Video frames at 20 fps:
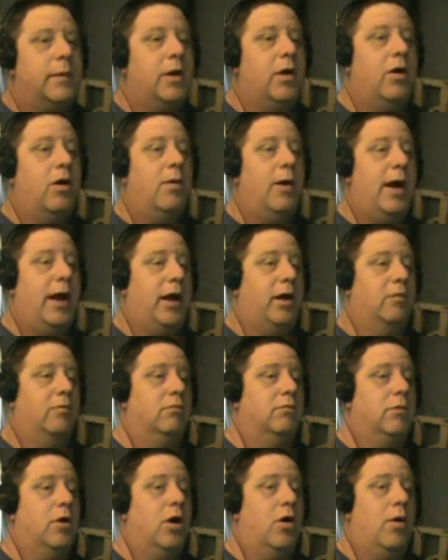Go away,
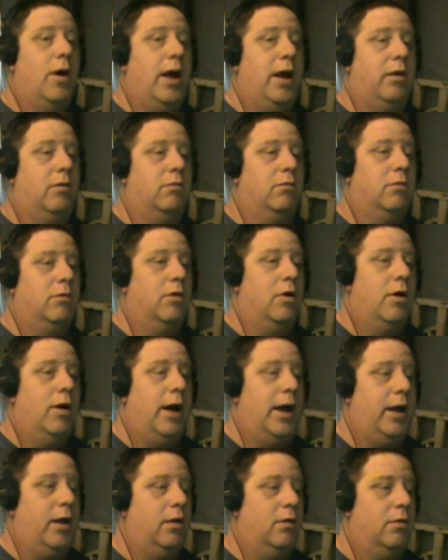go away, go
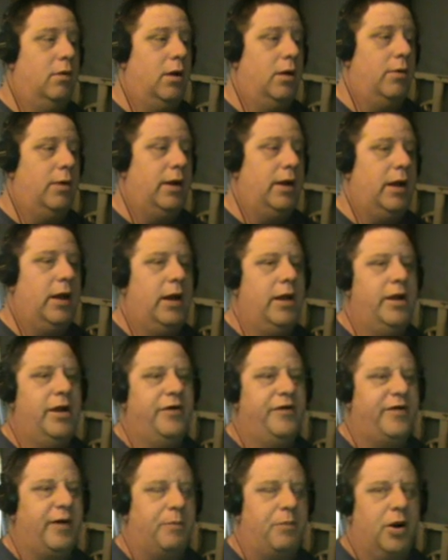away. I don't want, and
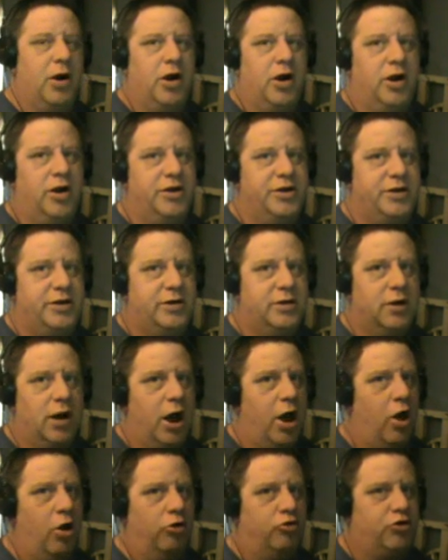there's the birds.
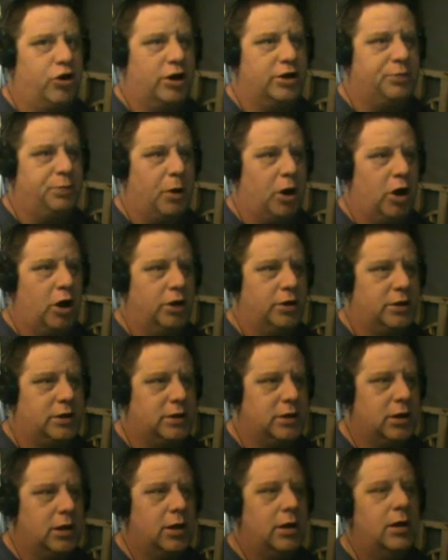I don't trust
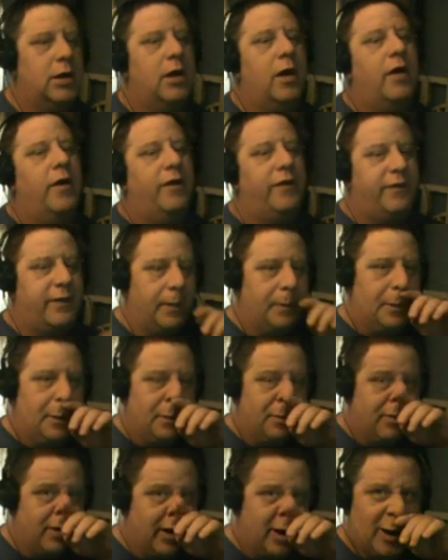birds. Some of
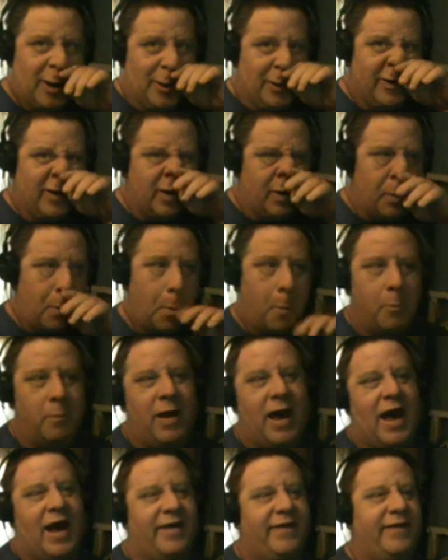the birds are
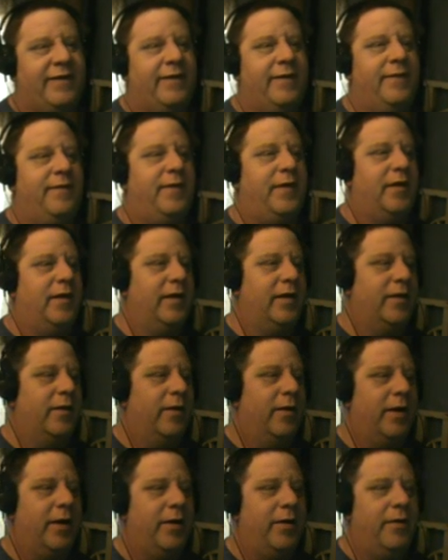passive, they'll
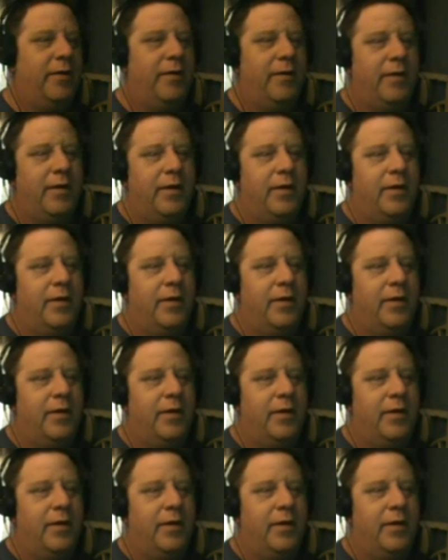ignore you.